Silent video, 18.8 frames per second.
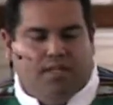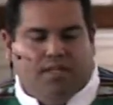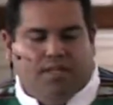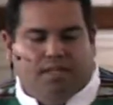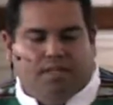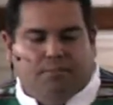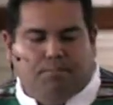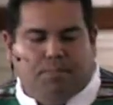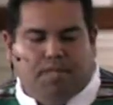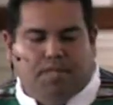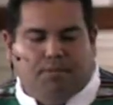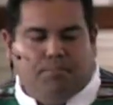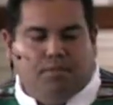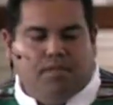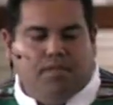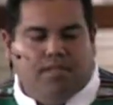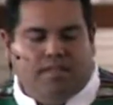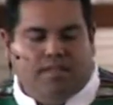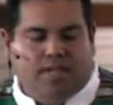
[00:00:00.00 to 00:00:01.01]
The
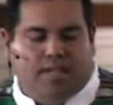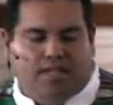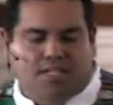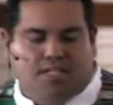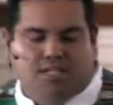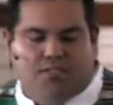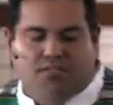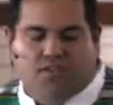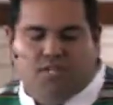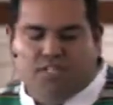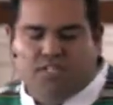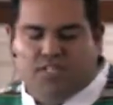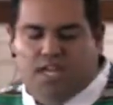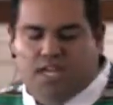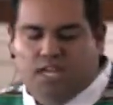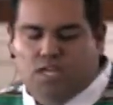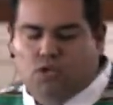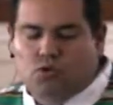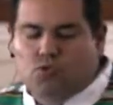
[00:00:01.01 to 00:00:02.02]
people and the activities
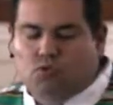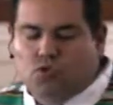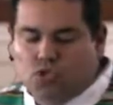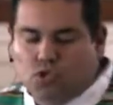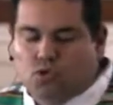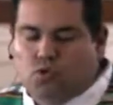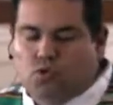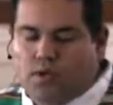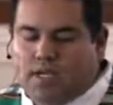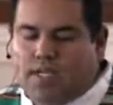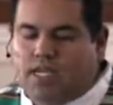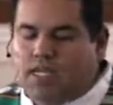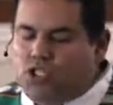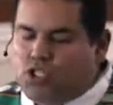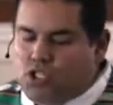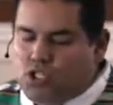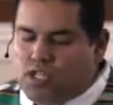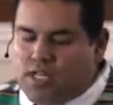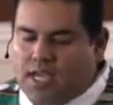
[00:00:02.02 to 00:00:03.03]
that you do
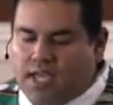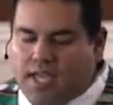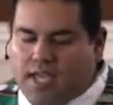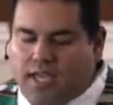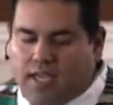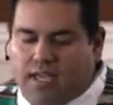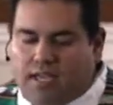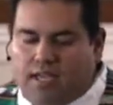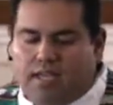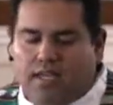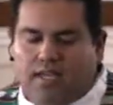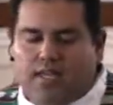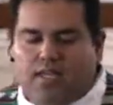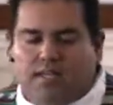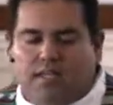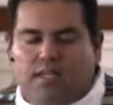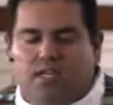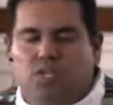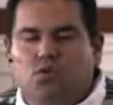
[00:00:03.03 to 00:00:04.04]
each day,
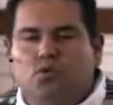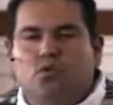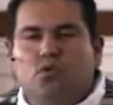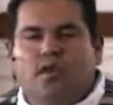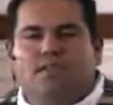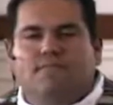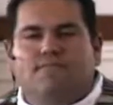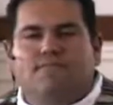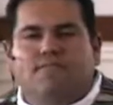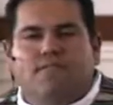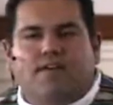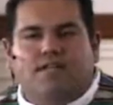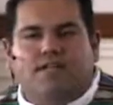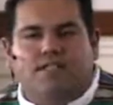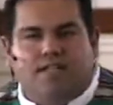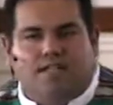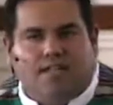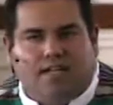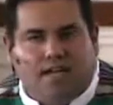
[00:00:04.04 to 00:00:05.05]
that you
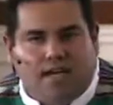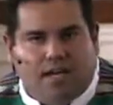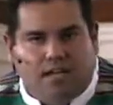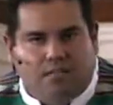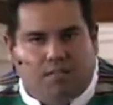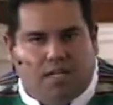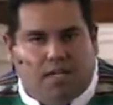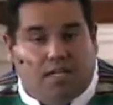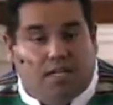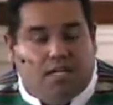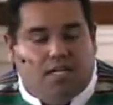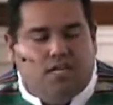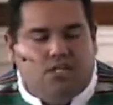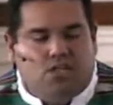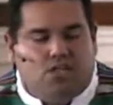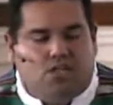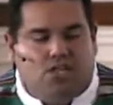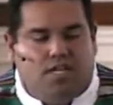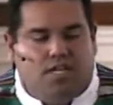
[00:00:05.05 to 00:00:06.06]
invest time in
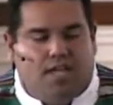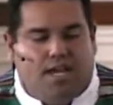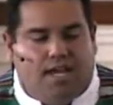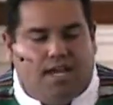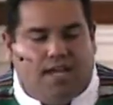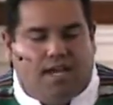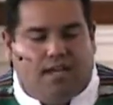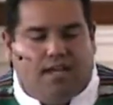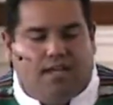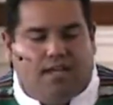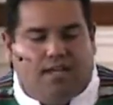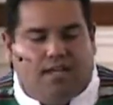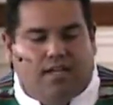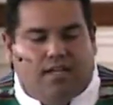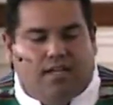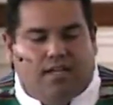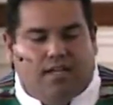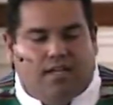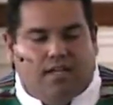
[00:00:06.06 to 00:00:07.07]
each day,
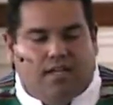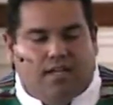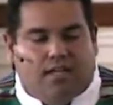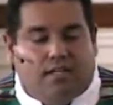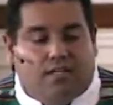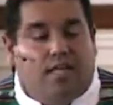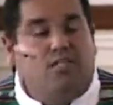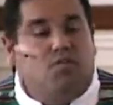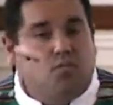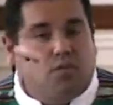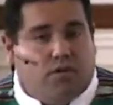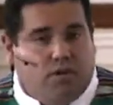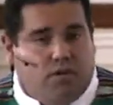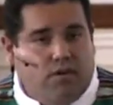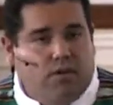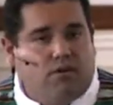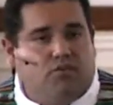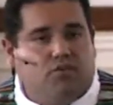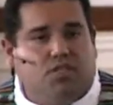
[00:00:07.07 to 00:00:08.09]
that's where your
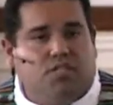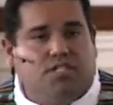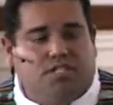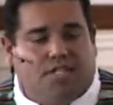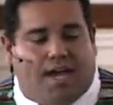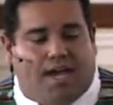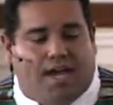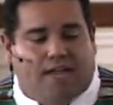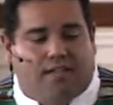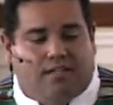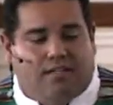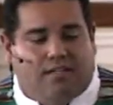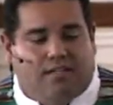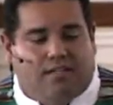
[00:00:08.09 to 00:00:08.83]
energy's at.